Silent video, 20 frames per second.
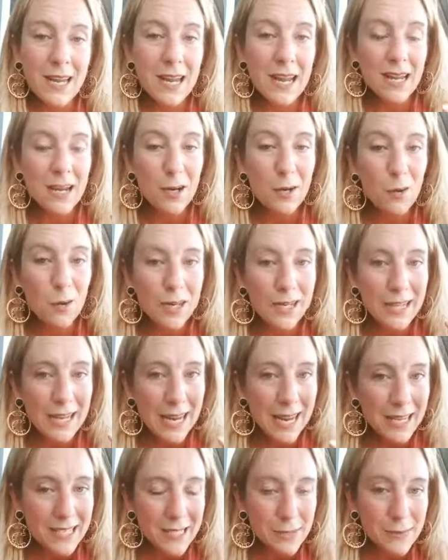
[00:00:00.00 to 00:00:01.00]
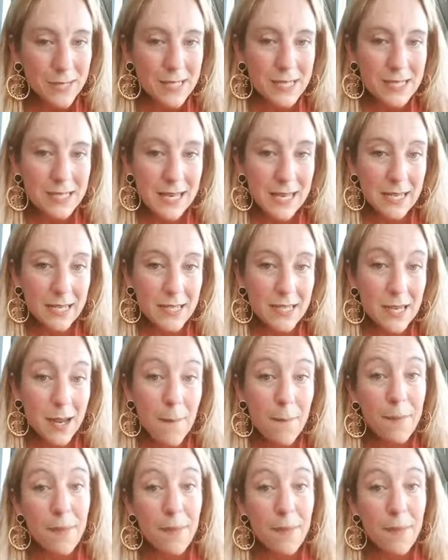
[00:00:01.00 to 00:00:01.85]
in an orgasmic state,